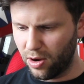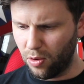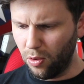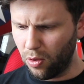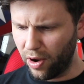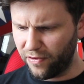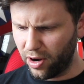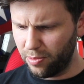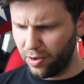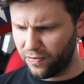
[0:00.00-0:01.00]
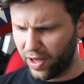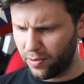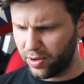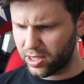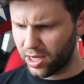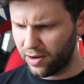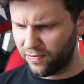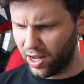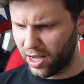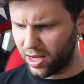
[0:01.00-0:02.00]
Or if I remove that one, it's kind of
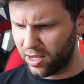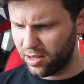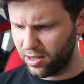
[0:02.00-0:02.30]
like,